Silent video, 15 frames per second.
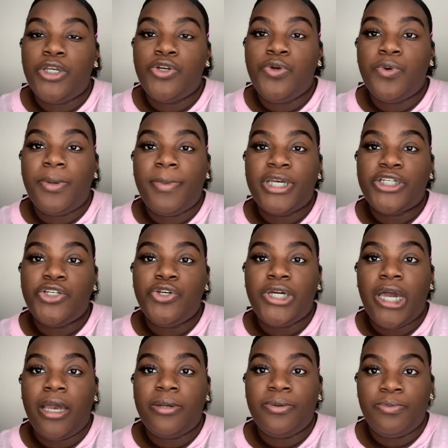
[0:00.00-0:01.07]
You wanna make sure you
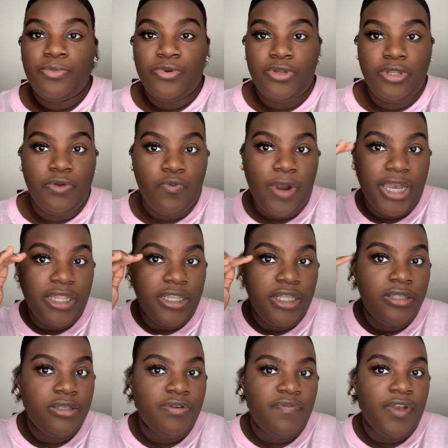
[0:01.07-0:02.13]
cut them the right
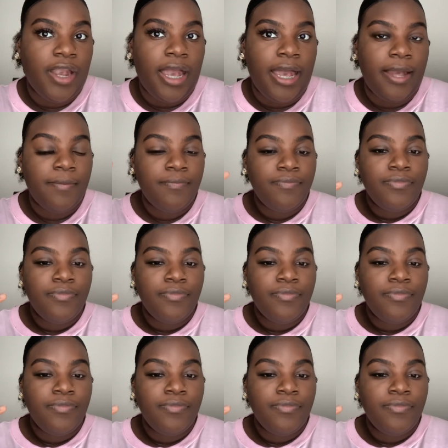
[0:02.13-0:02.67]
length of your eye.